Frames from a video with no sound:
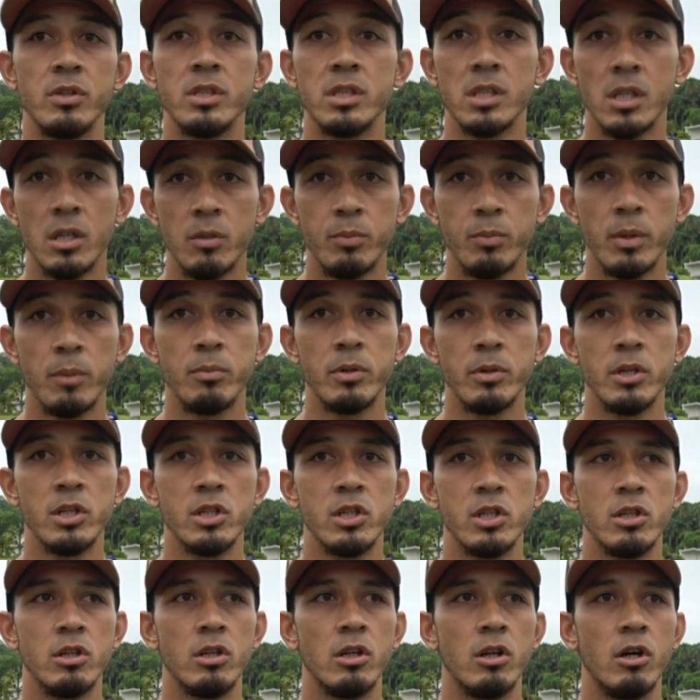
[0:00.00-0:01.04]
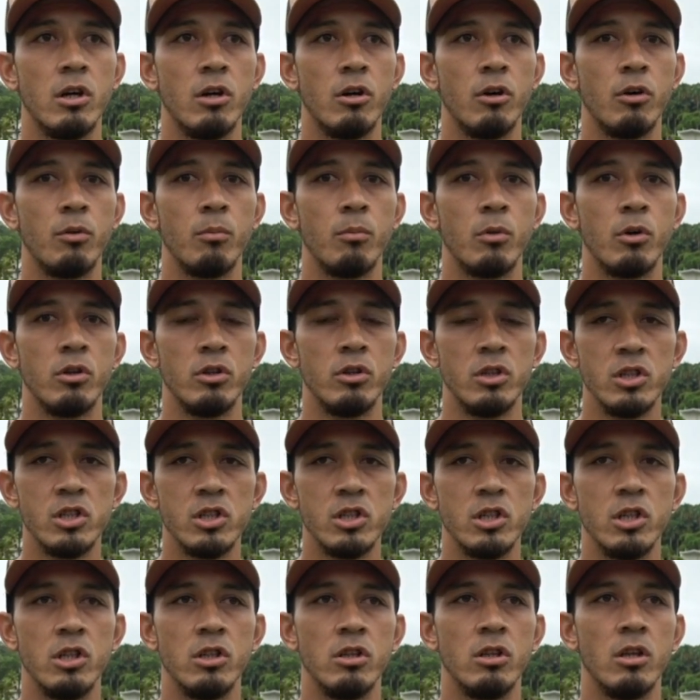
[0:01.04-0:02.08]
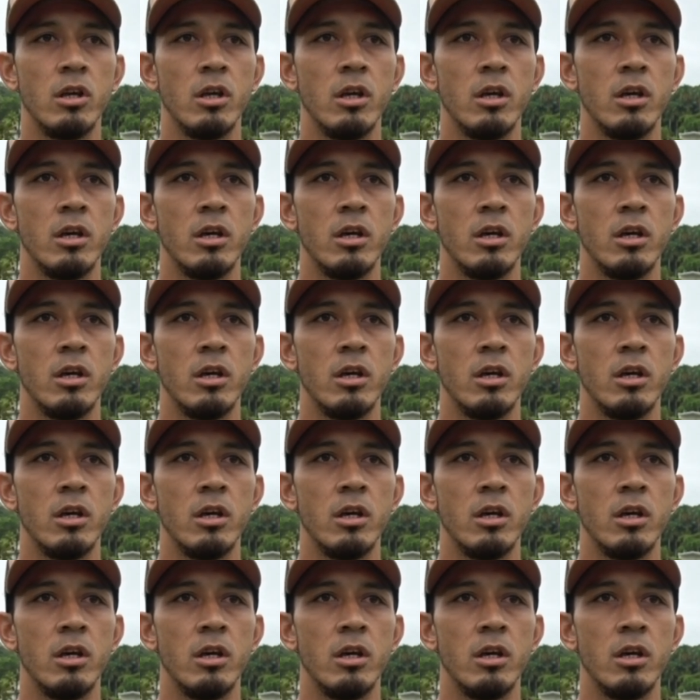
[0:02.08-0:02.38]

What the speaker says: physical preparation, conditioning,